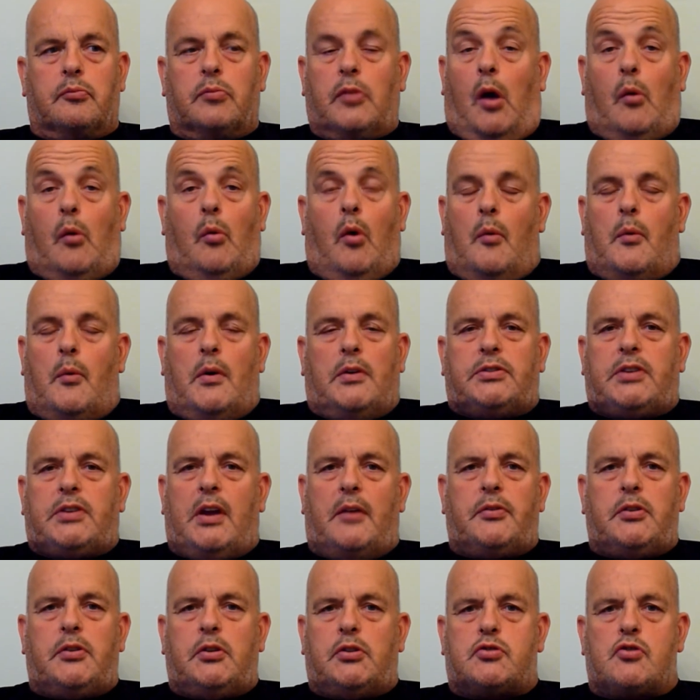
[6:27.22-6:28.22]
What ones
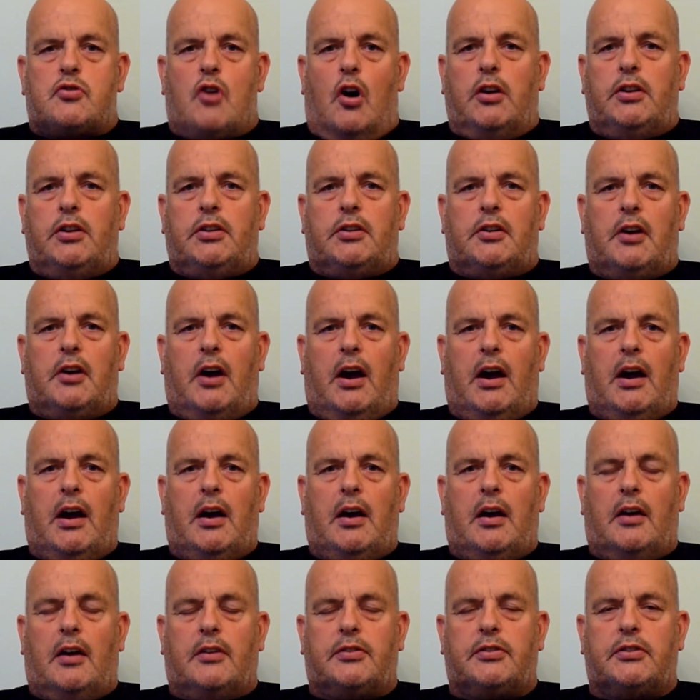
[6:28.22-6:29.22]
have you tried?
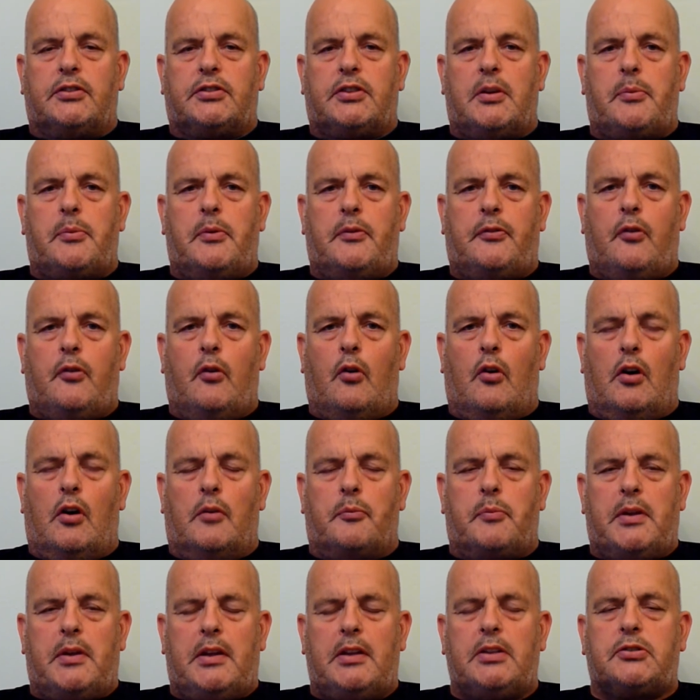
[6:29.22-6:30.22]
As I said before, it'd
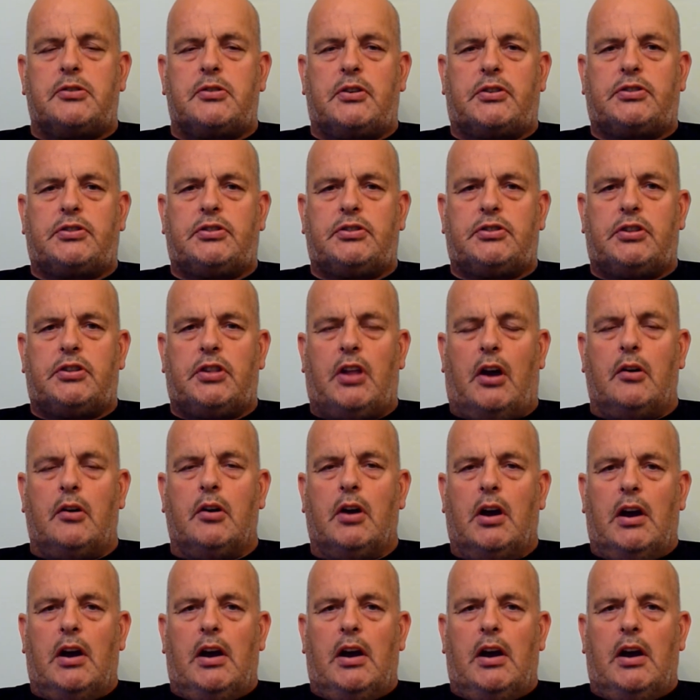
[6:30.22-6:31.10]
be interesting to know.